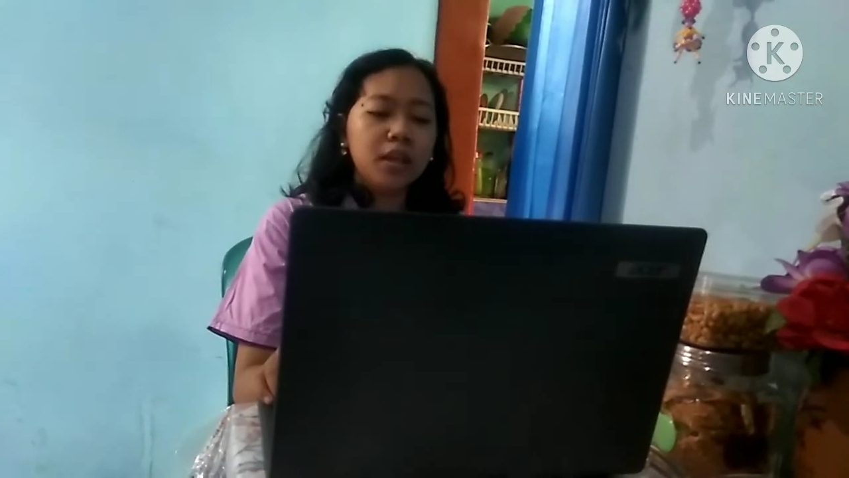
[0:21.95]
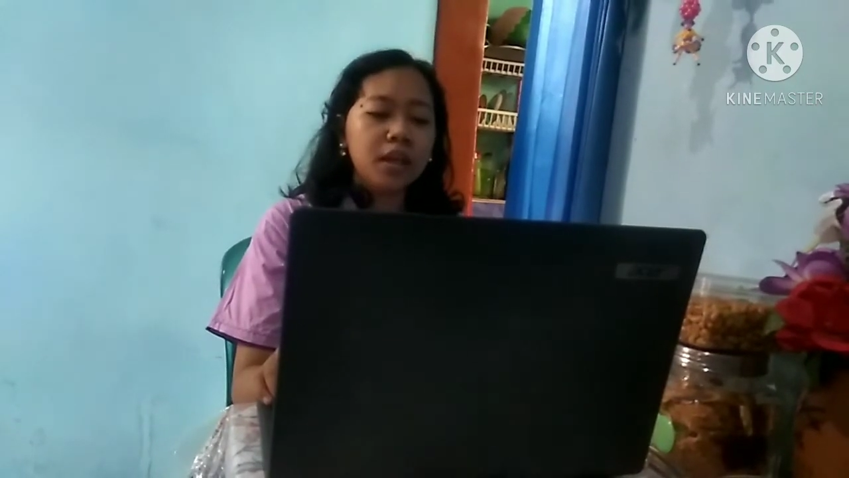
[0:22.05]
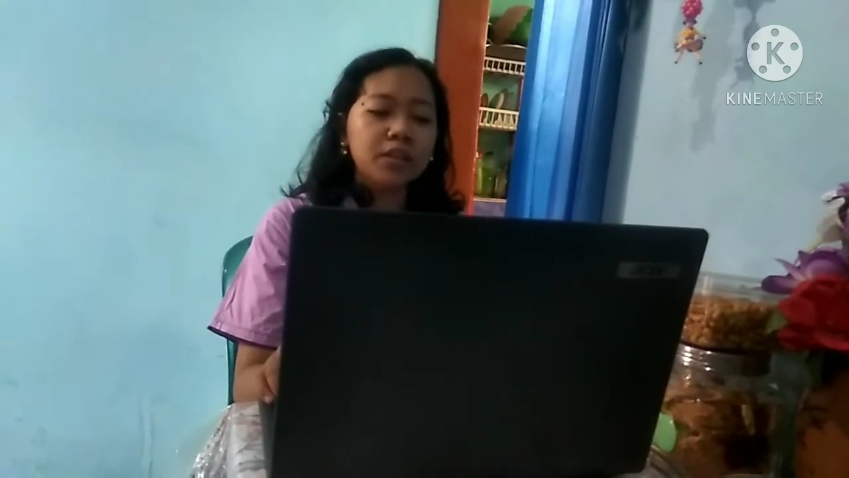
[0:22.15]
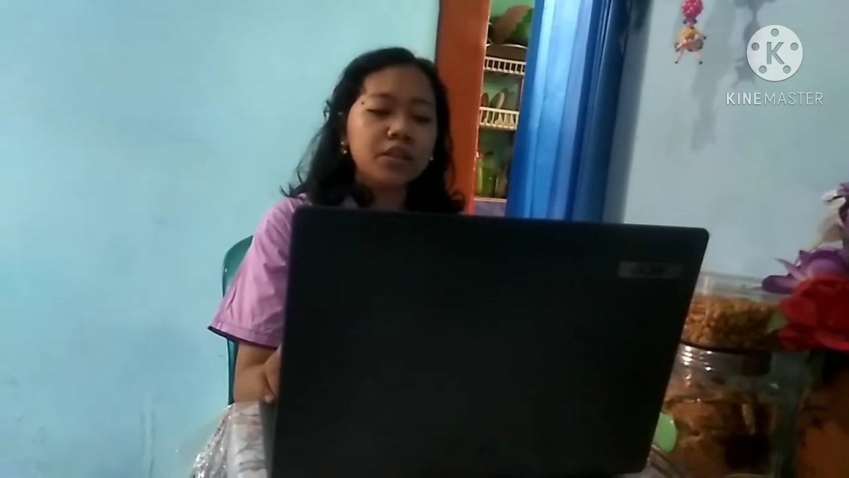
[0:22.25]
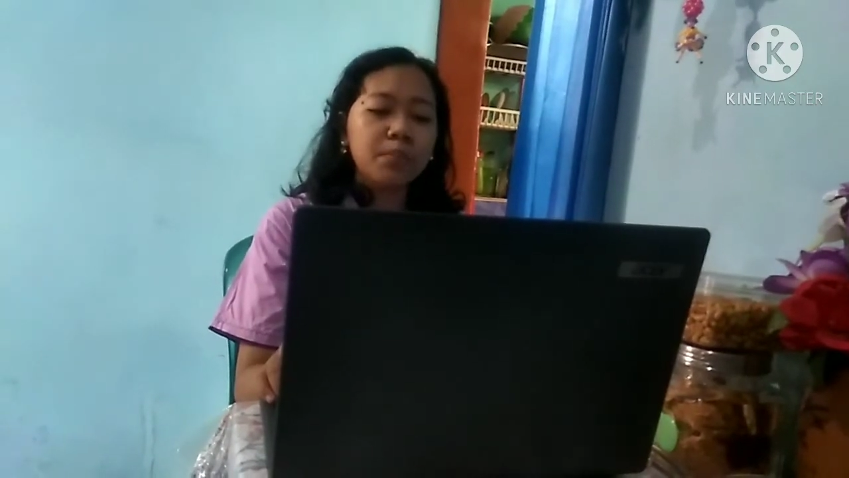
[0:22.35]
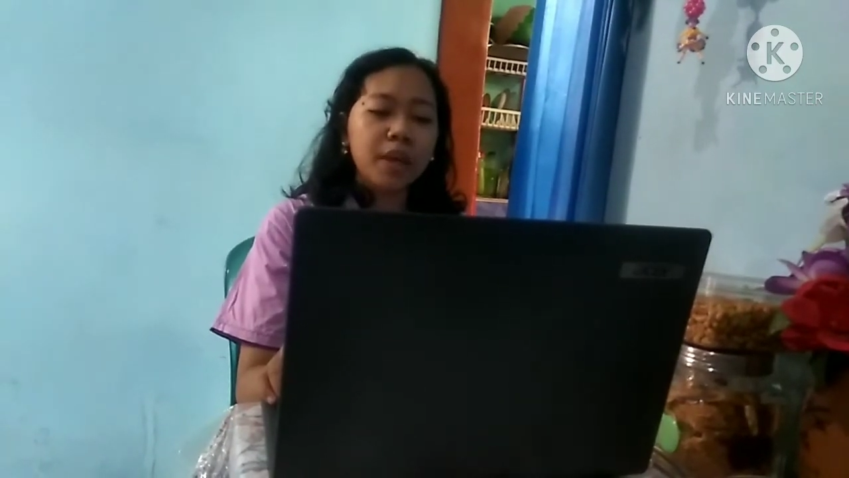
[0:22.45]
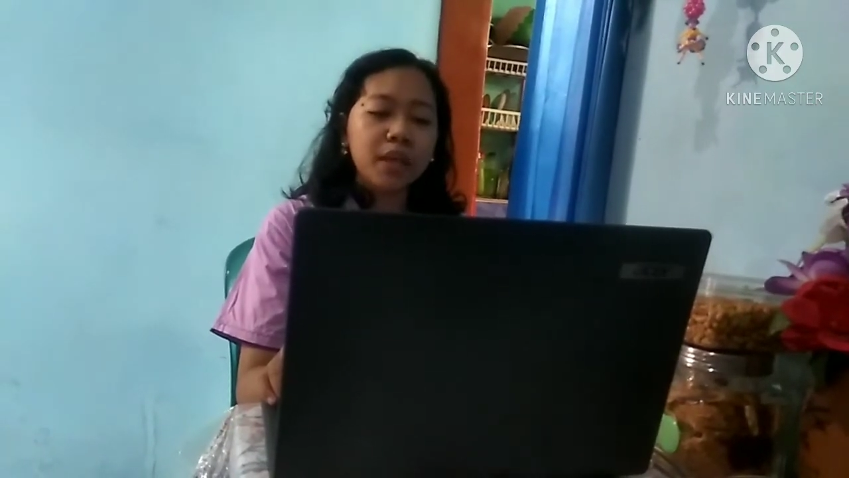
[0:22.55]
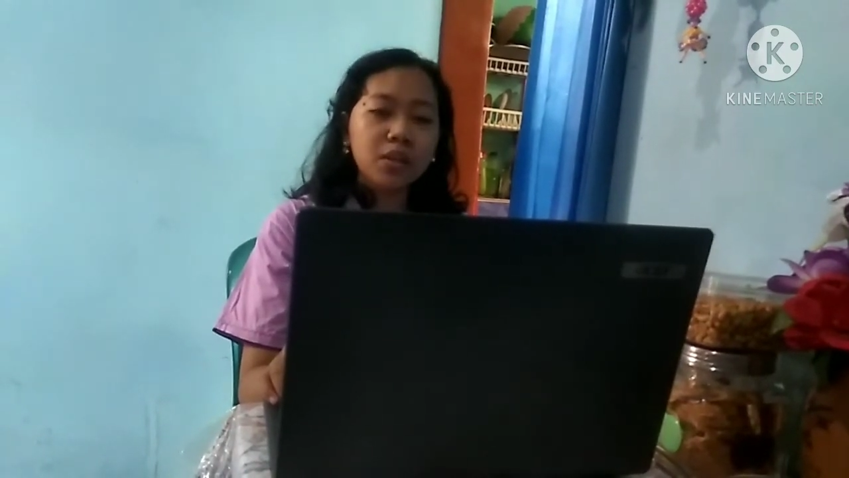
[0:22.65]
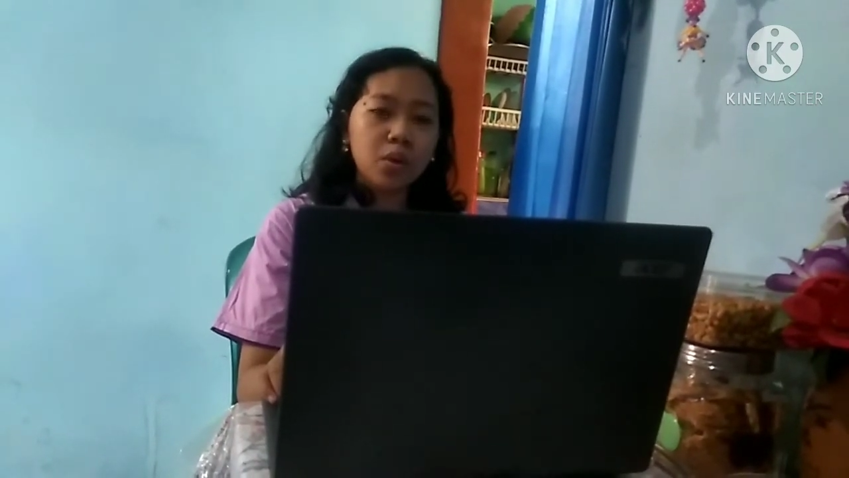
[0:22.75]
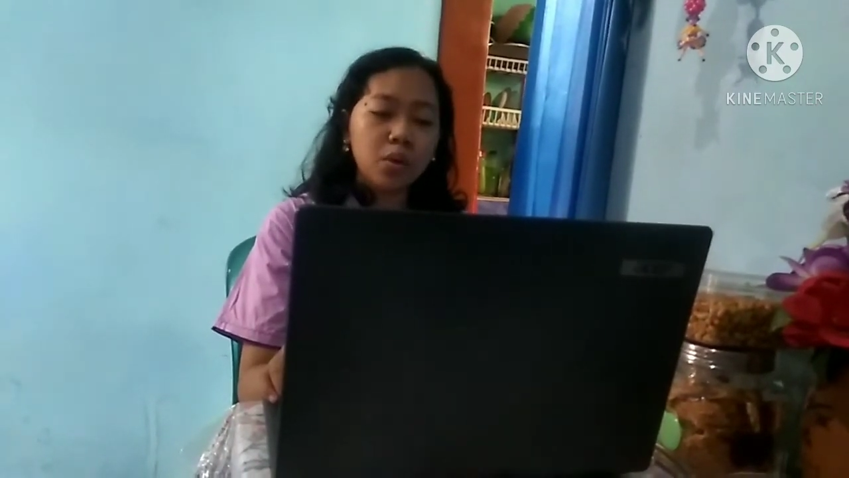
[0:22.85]
Its
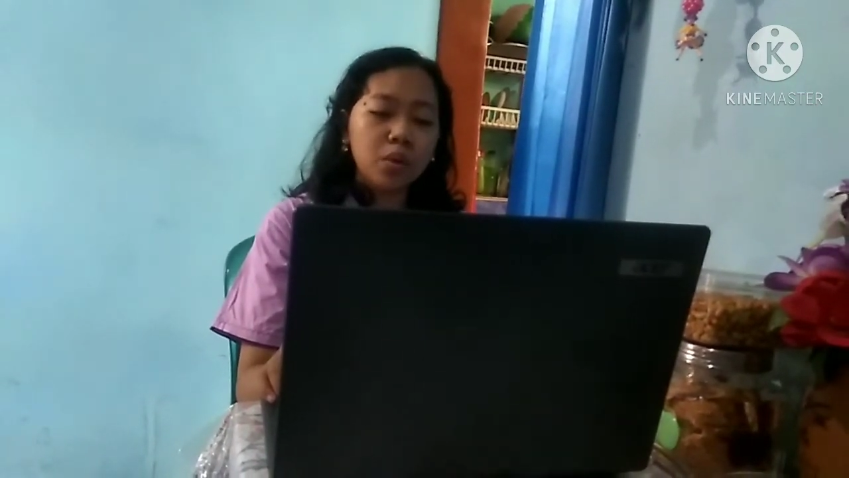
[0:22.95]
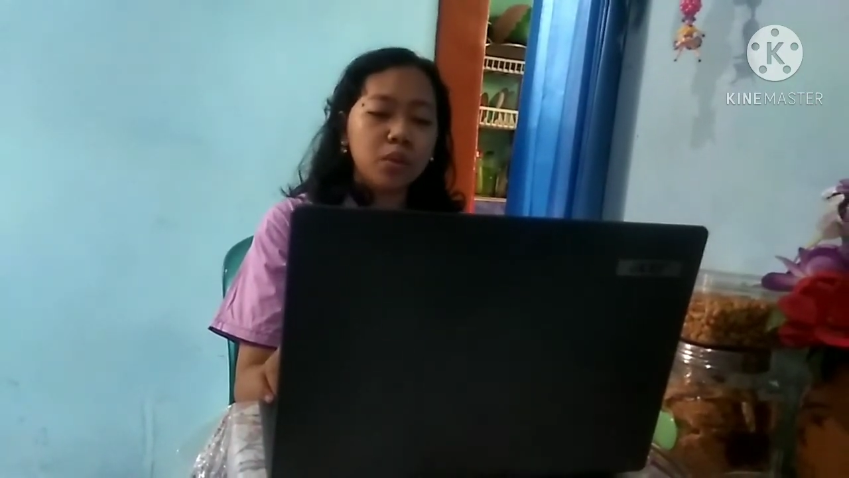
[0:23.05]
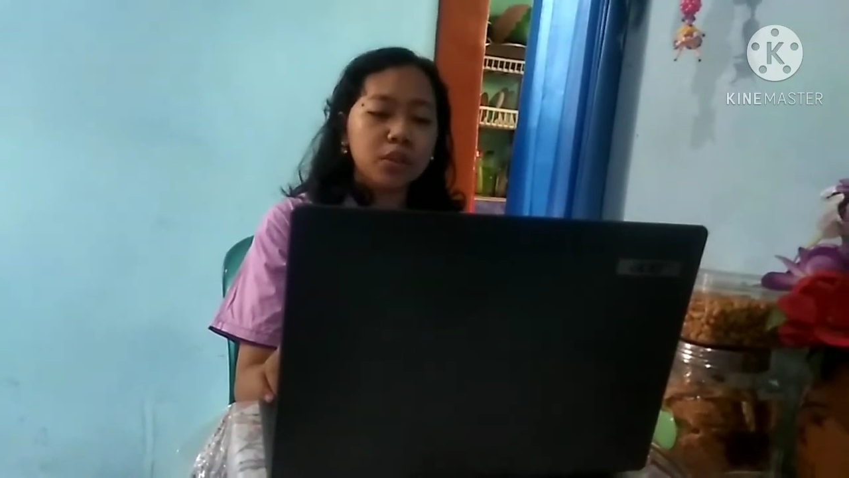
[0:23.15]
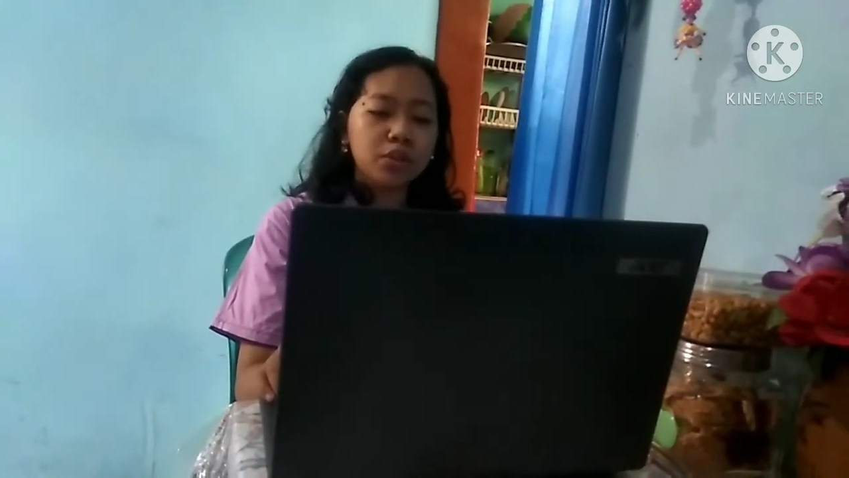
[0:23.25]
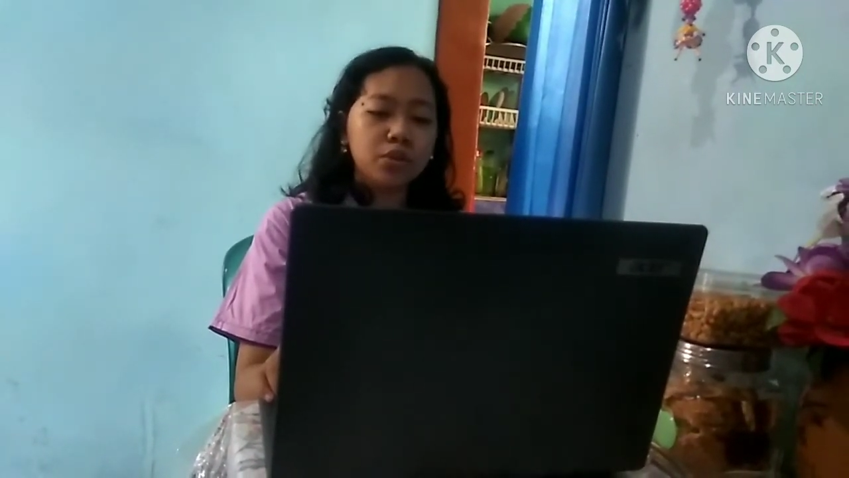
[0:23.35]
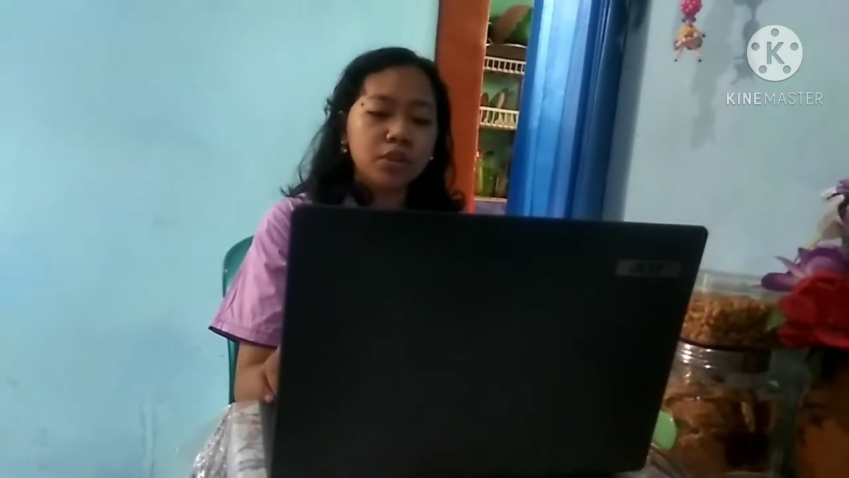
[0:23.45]
main goal was to